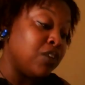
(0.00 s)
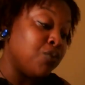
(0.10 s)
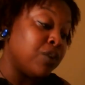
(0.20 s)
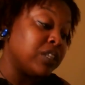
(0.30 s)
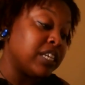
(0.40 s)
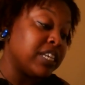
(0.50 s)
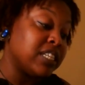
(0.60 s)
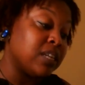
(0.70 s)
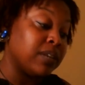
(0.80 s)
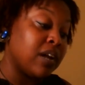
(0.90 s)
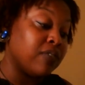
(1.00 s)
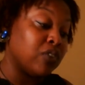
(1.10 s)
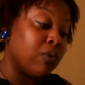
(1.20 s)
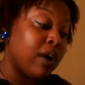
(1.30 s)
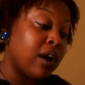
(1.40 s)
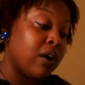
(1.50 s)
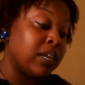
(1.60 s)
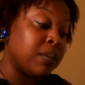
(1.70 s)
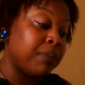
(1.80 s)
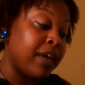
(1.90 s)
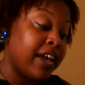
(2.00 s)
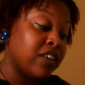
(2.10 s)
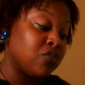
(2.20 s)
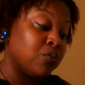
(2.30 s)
you wanted to get something off the ground in the past